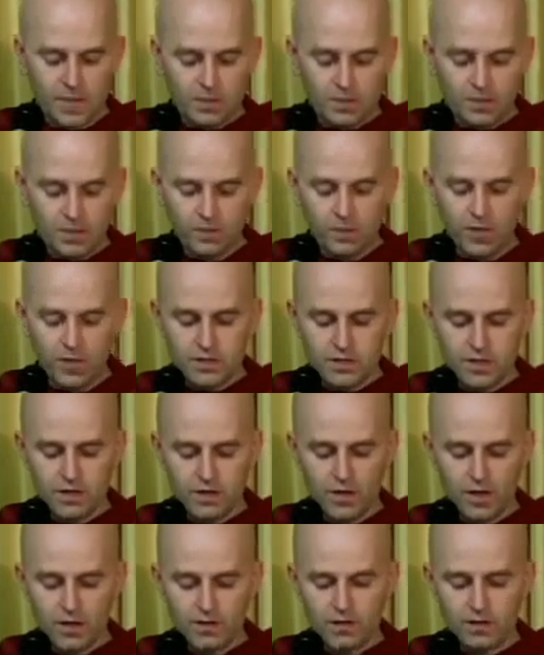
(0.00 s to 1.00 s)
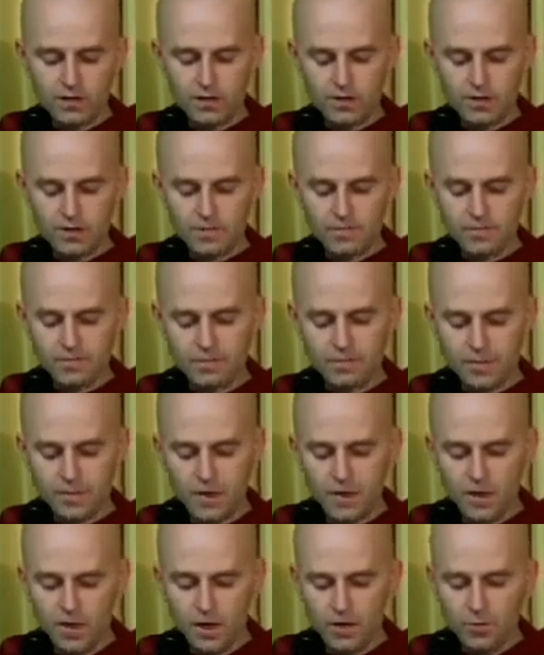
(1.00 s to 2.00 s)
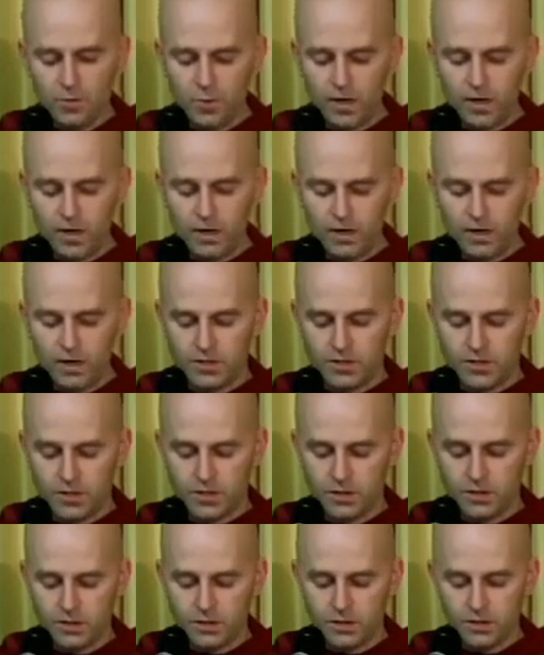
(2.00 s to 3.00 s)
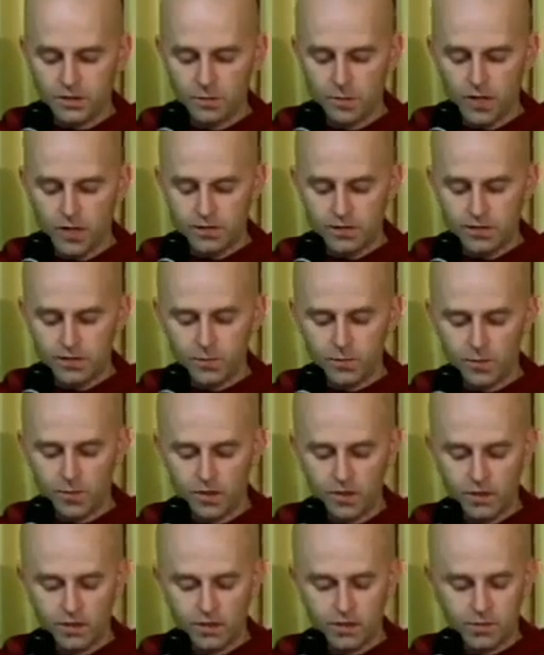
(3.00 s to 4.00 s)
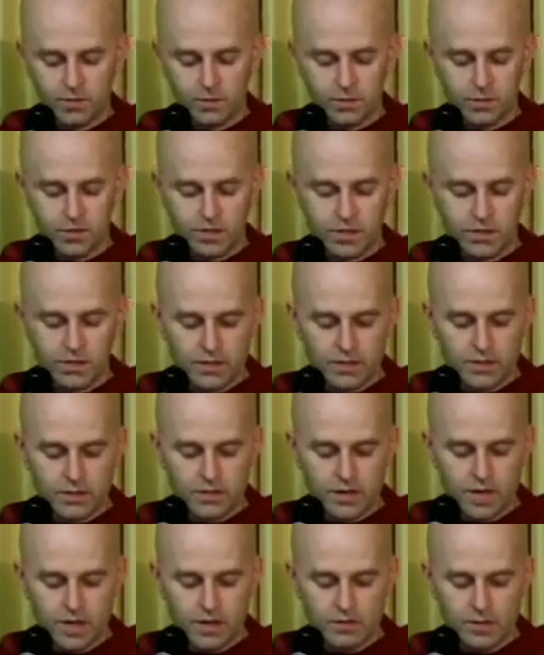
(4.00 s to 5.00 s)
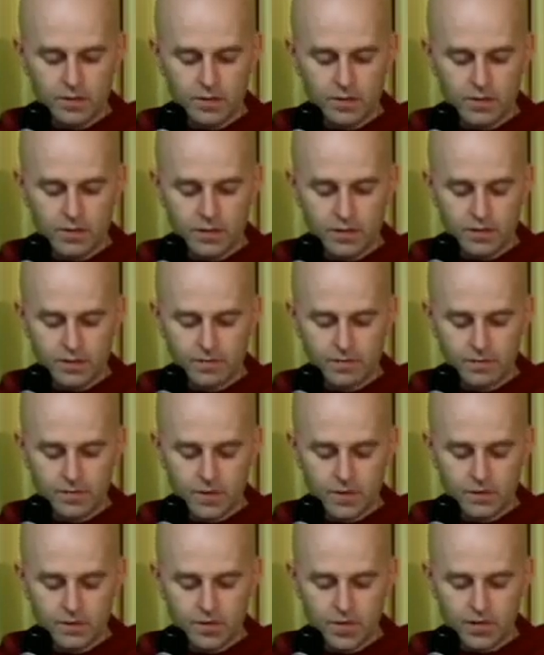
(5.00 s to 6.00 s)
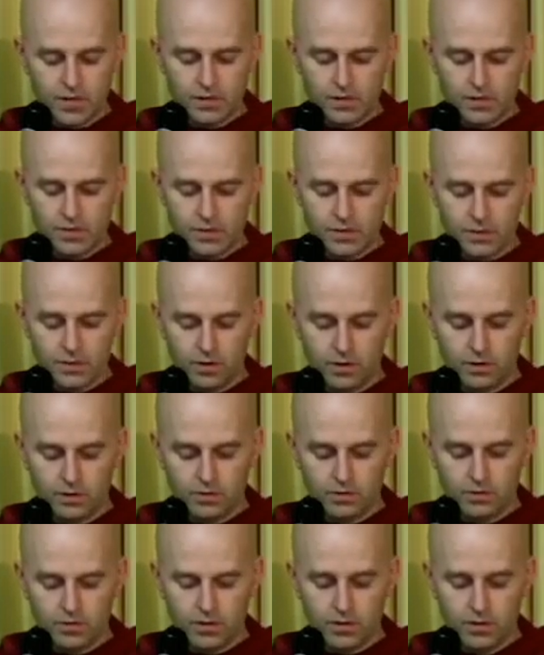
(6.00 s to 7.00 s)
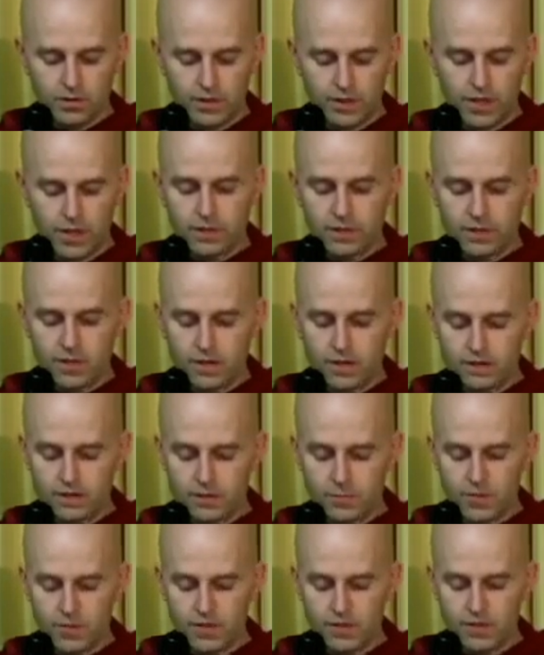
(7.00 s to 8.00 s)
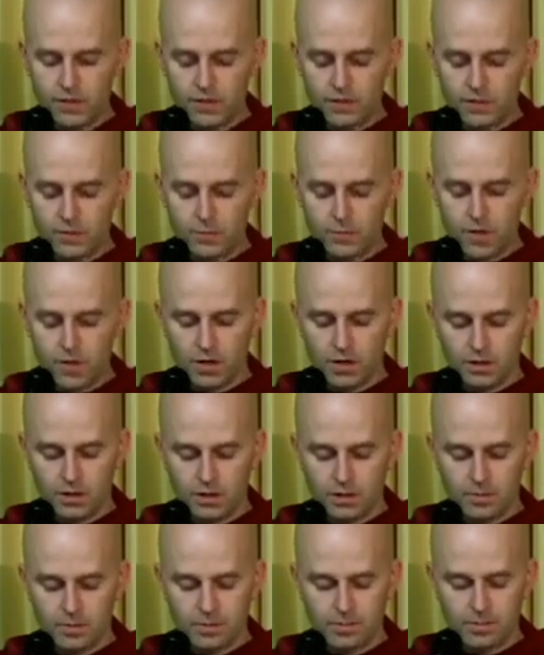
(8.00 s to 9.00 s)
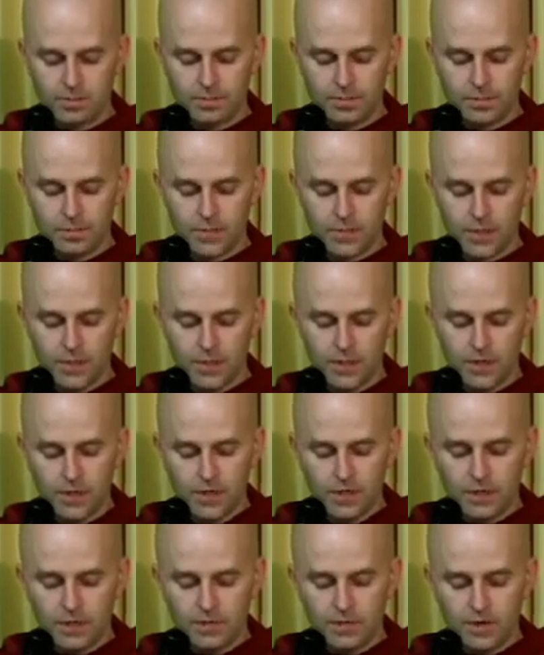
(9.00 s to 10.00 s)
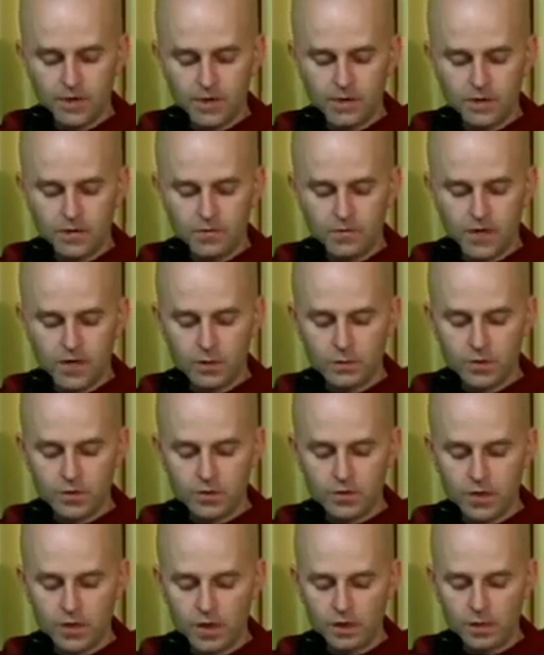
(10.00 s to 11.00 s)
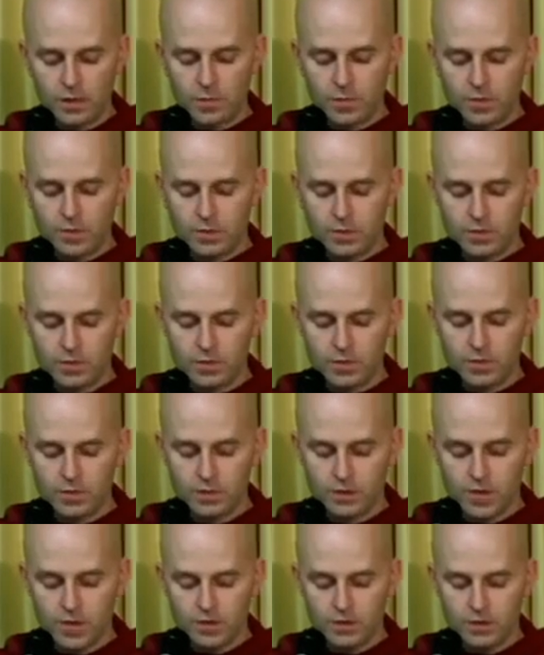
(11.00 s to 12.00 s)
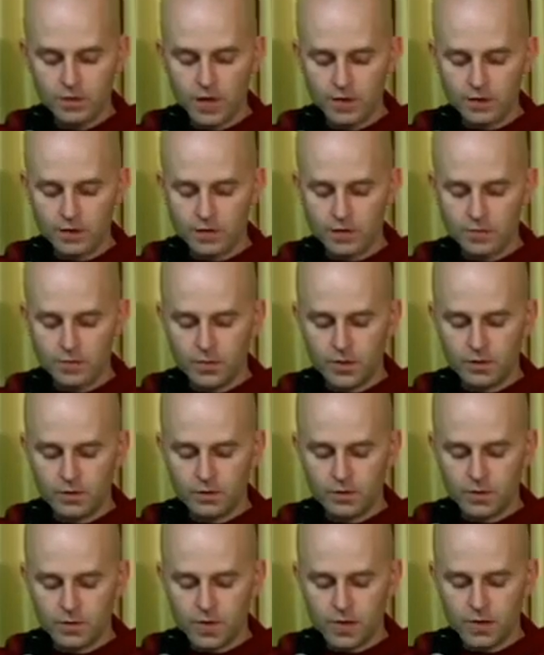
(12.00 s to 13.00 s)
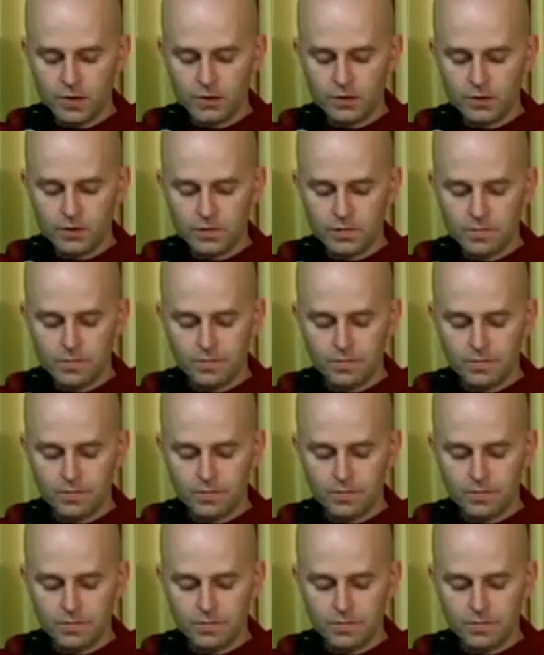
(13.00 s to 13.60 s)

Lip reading: So thus have I heard. On one occasion, the Blessed One was living at Savatthi in Jeta's Grove, Anathapindika's park. There the Venerable Sariputta addressed the bhikkhus thus: